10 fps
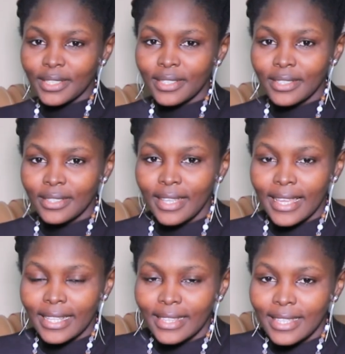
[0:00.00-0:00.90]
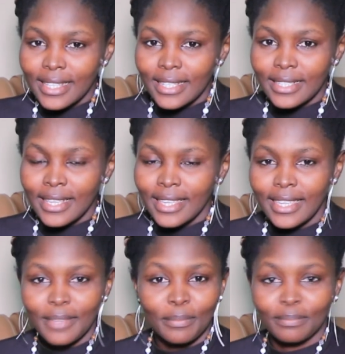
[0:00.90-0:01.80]
to end this.
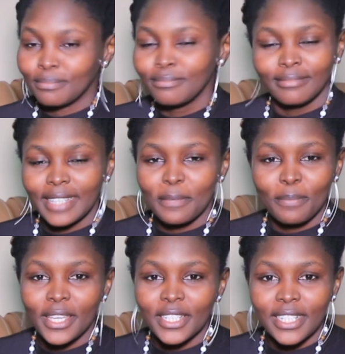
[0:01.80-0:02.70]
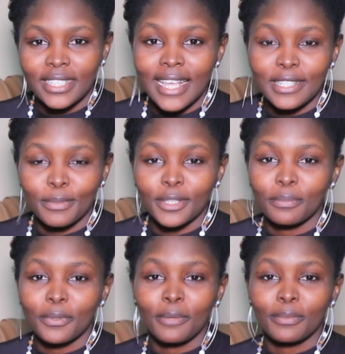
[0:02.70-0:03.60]
Impatience has been
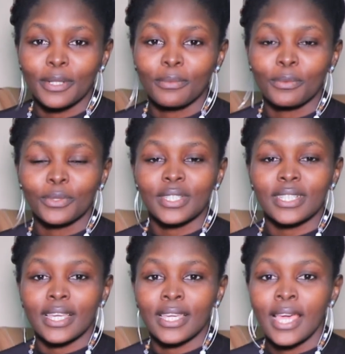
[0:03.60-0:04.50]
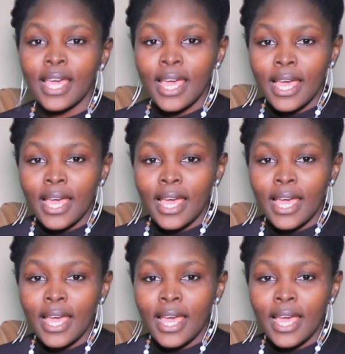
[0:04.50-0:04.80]
the problem, we would say.